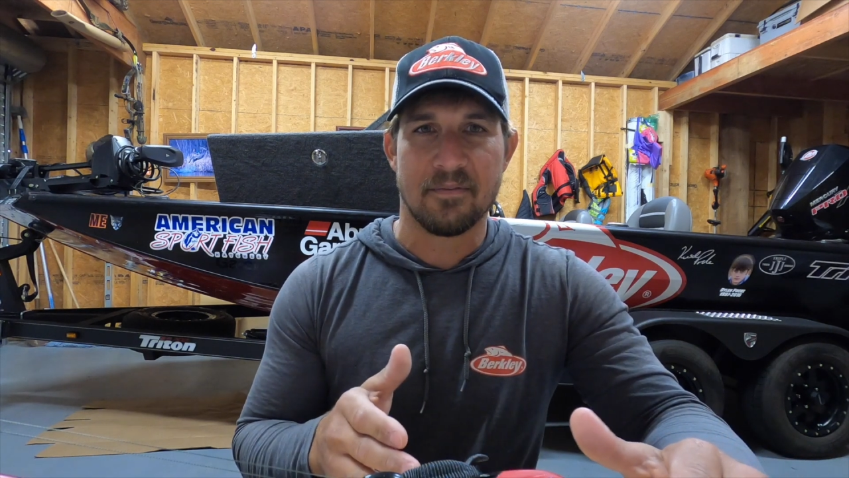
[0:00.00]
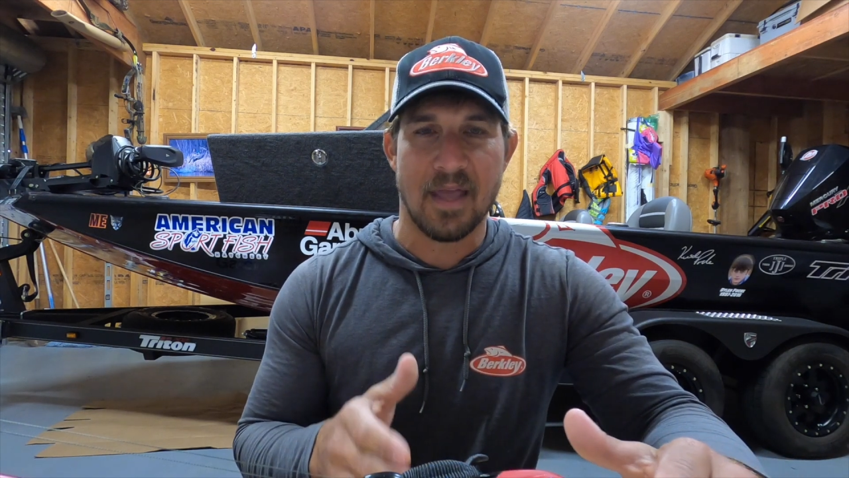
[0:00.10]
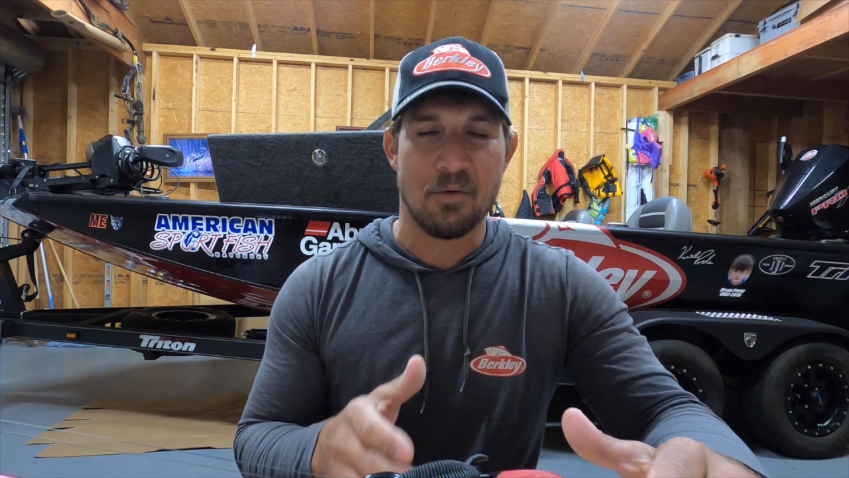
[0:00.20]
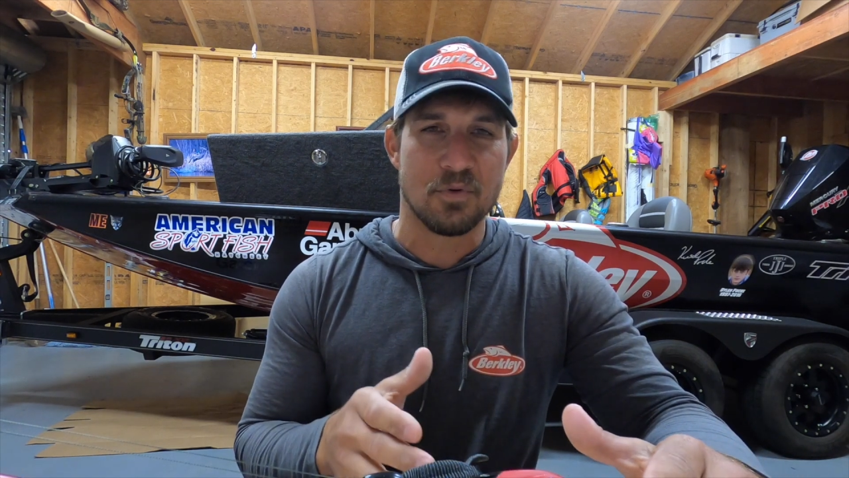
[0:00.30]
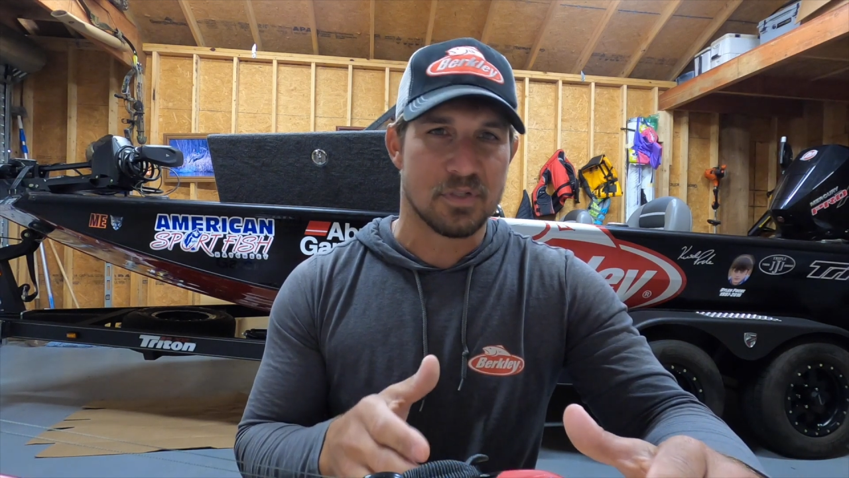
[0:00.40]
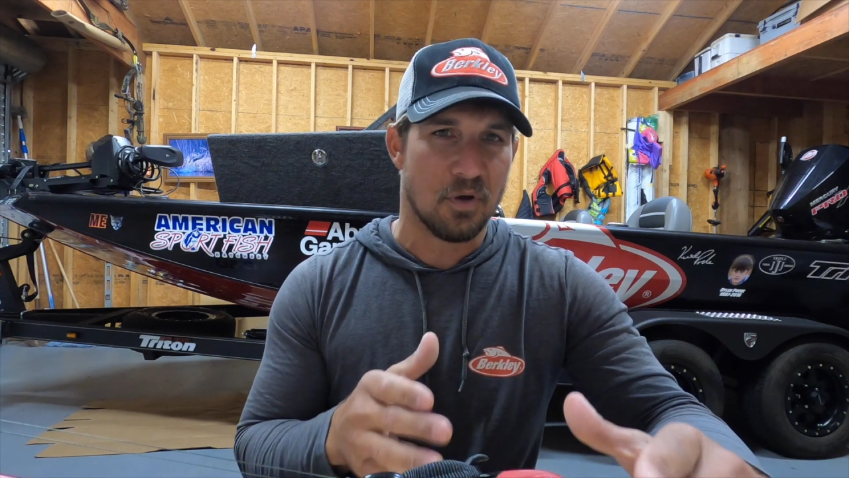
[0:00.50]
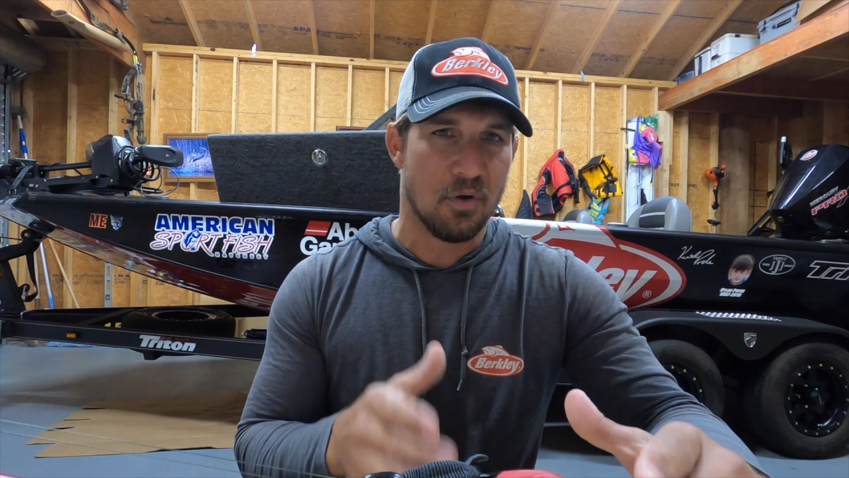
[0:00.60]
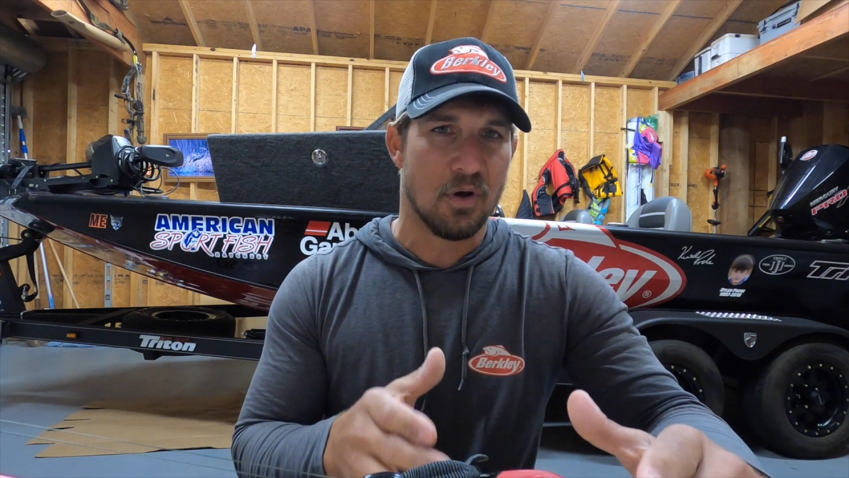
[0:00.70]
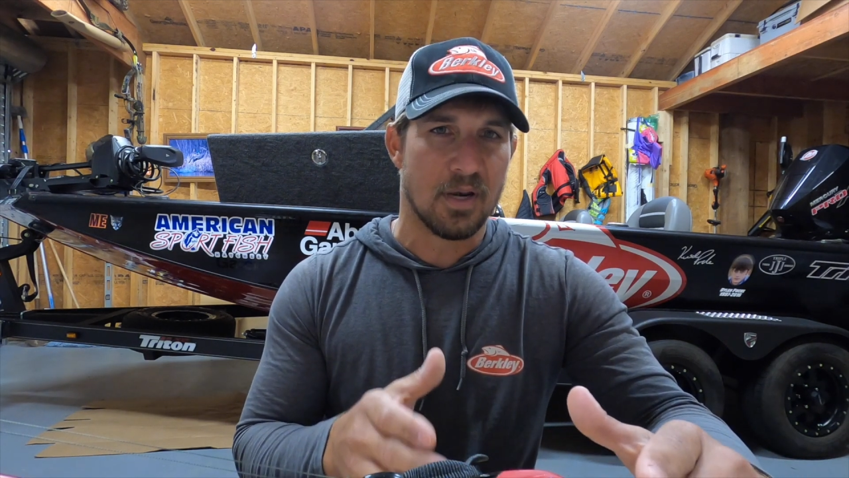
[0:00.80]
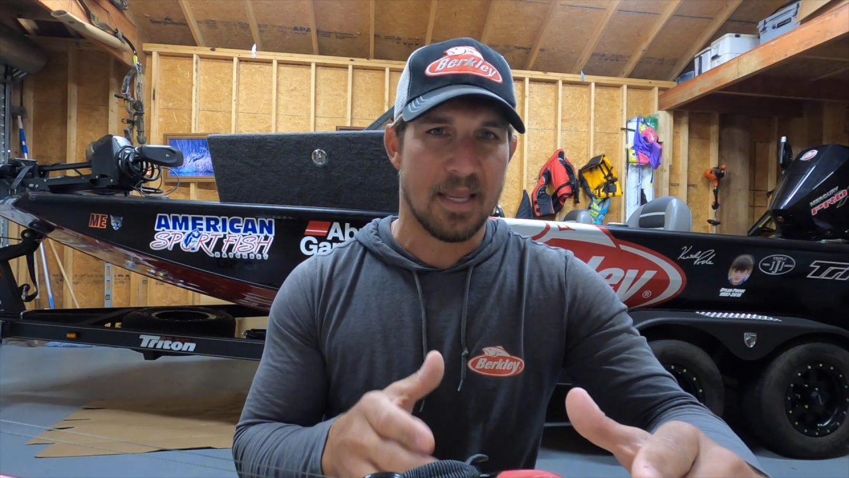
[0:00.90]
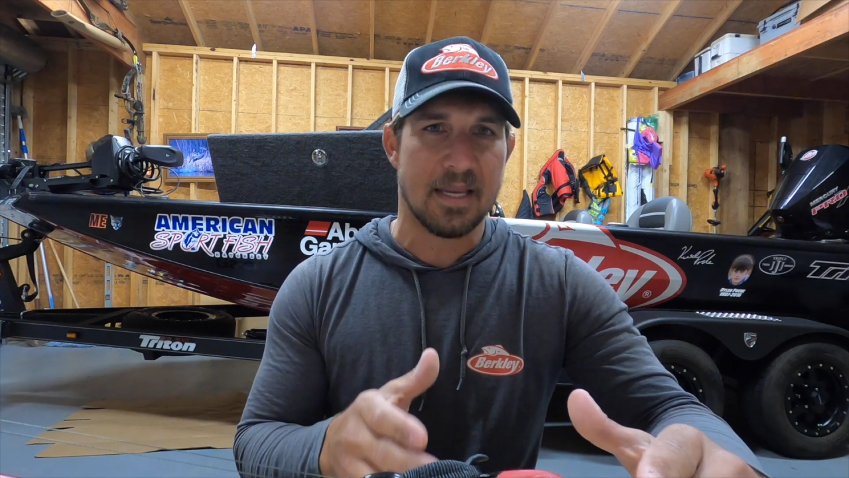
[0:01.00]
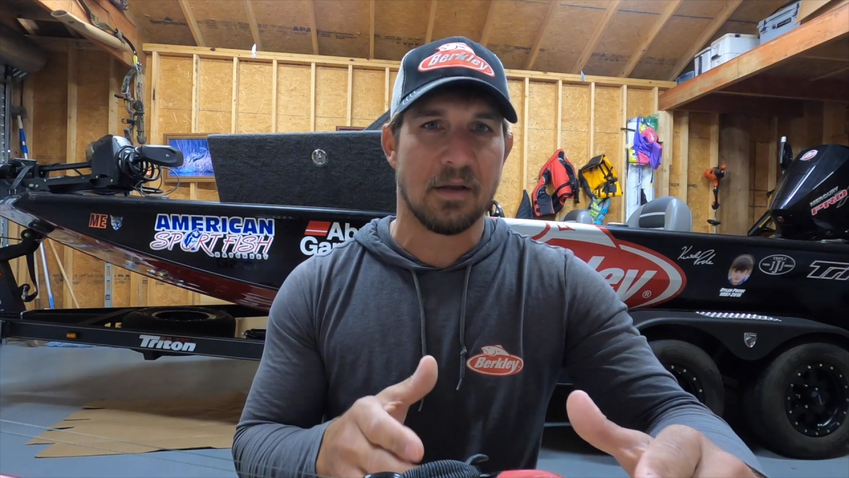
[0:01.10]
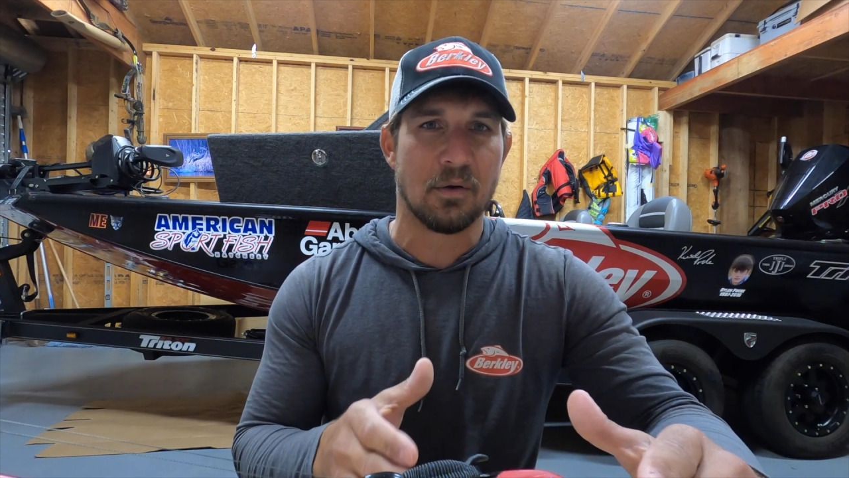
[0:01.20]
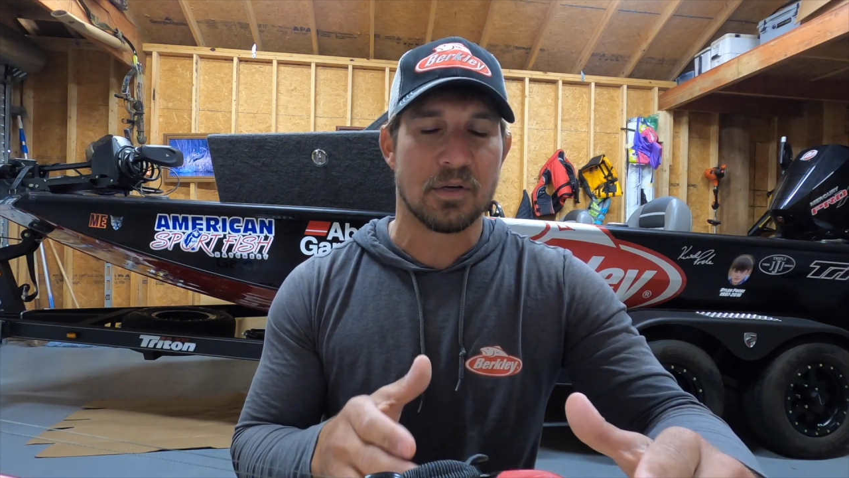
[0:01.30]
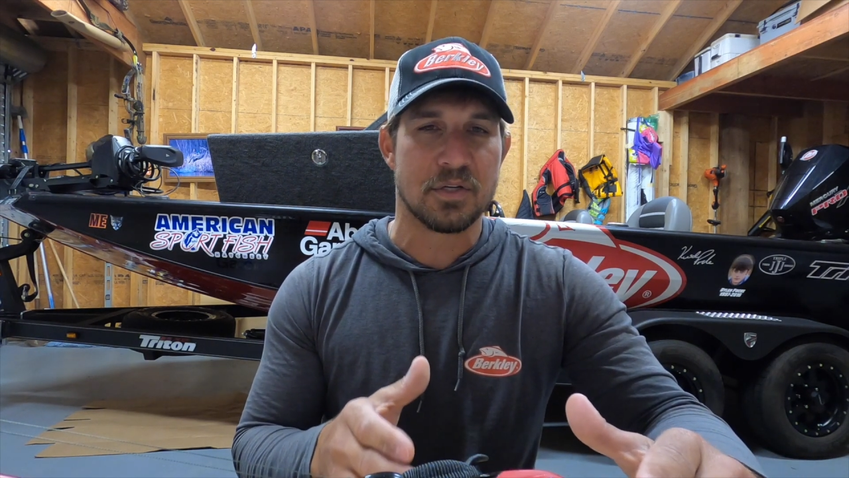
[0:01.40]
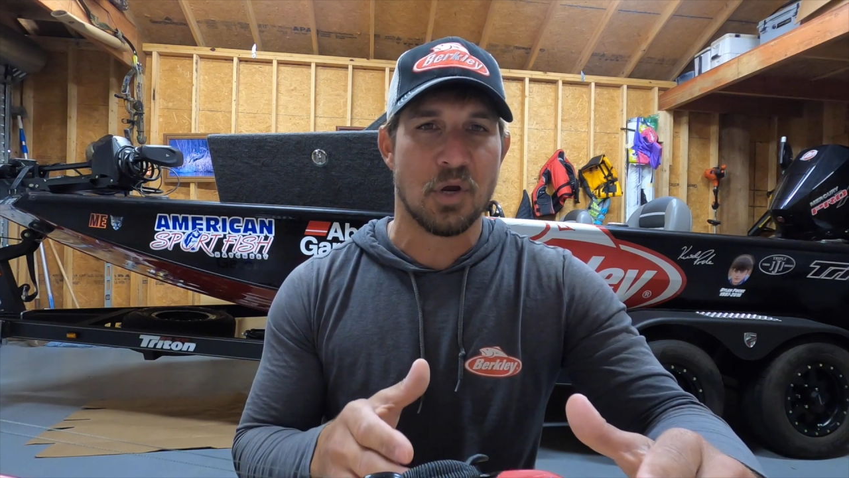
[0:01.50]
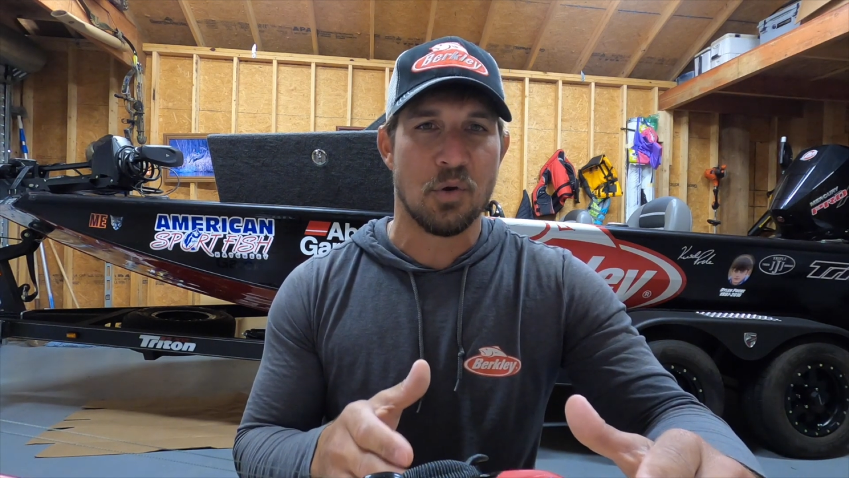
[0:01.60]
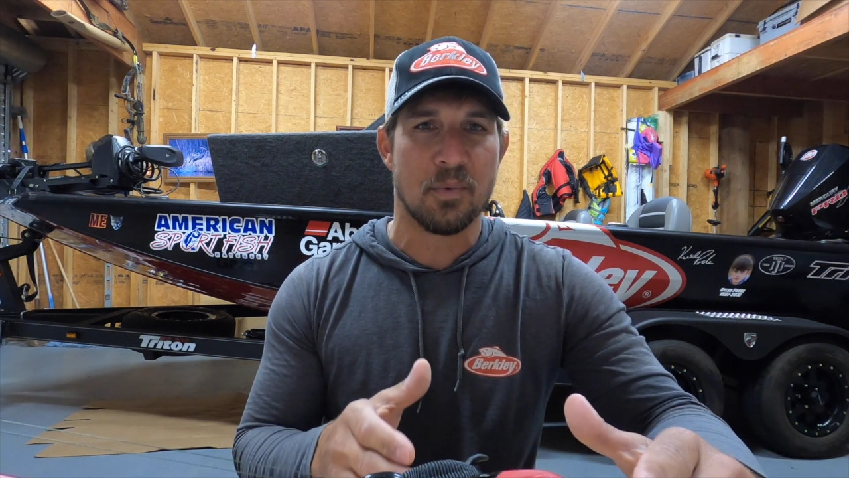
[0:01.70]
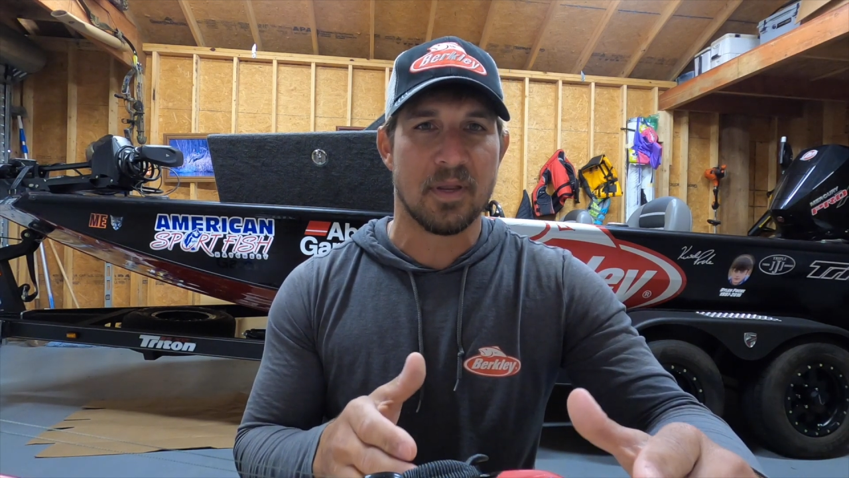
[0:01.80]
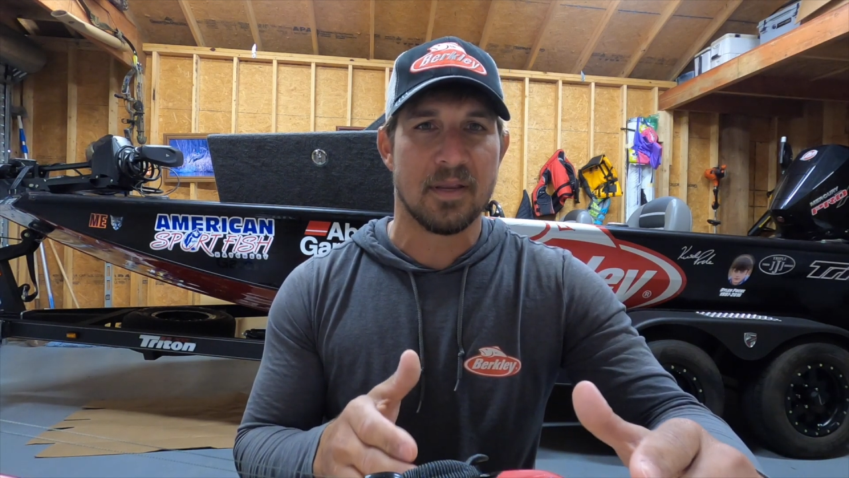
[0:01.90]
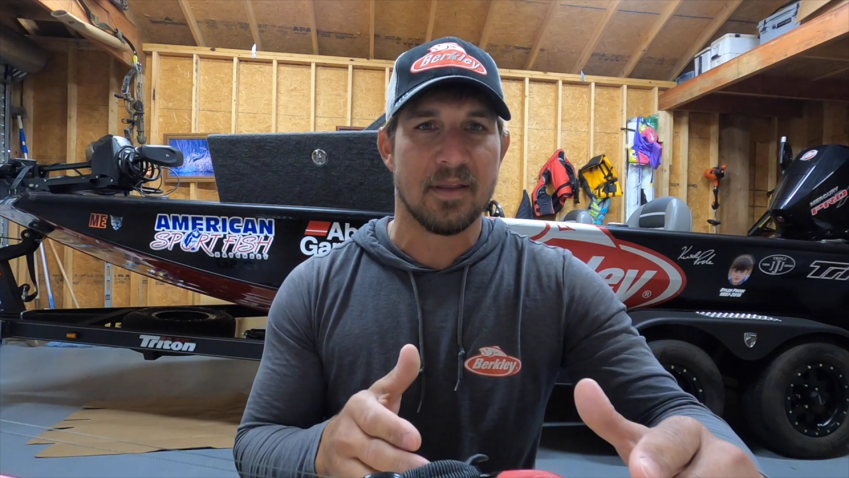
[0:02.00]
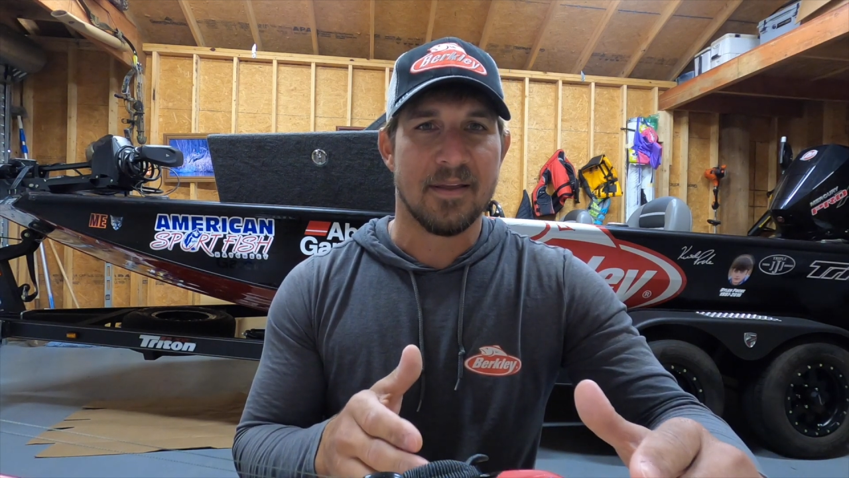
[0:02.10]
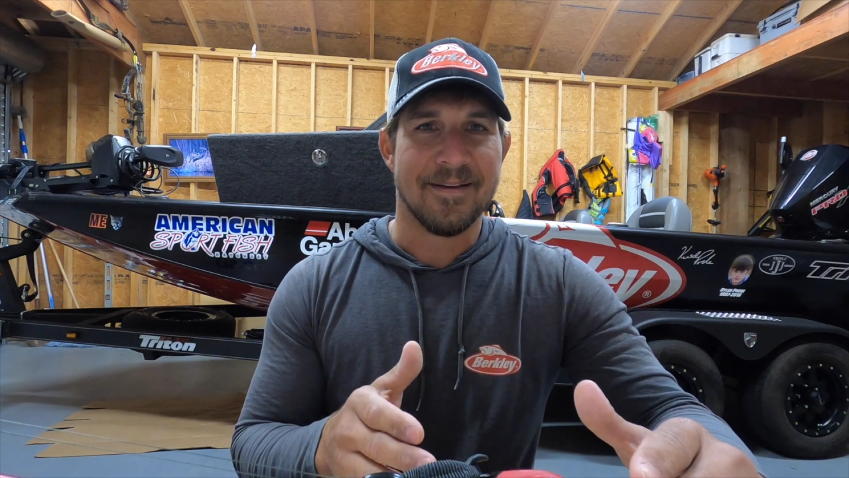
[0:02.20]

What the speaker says: that was on Lake Okeechobee